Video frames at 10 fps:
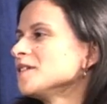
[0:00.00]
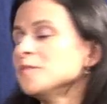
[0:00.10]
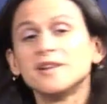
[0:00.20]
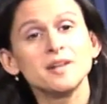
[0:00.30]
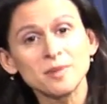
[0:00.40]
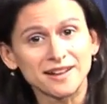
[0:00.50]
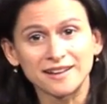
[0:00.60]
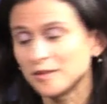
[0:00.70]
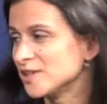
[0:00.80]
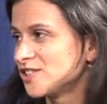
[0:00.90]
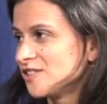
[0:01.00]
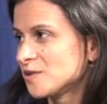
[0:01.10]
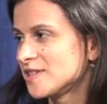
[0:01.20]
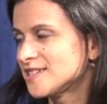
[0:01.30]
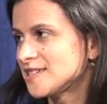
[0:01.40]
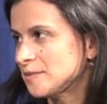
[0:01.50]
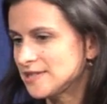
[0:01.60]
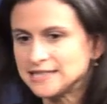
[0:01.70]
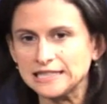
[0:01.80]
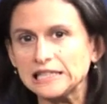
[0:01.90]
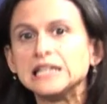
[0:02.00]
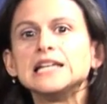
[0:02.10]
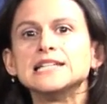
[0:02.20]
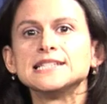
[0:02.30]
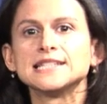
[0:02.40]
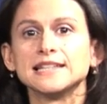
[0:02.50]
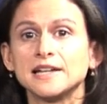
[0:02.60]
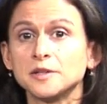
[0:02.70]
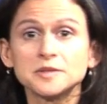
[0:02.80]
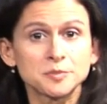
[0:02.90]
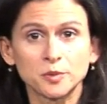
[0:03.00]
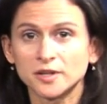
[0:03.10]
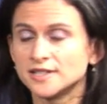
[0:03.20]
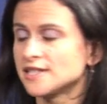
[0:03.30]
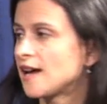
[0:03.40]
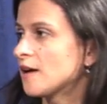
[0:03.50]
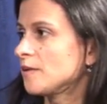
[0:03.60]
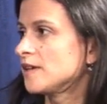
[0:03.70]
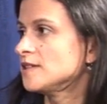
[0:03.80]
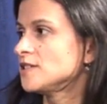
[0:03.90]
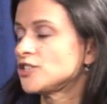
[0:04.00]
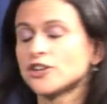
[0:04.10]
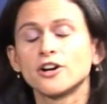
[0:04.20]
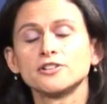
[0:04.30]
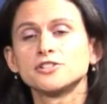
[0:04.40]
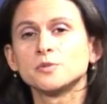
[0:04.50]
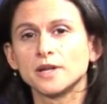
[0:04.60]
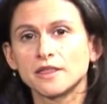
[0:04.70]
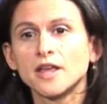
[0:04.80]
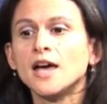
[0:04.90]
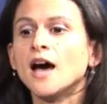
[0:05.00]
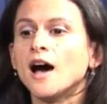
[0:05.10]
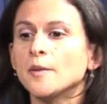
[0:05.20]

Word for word: Community Planning Commission, or the C P C, is the land use board in town that is charged with um,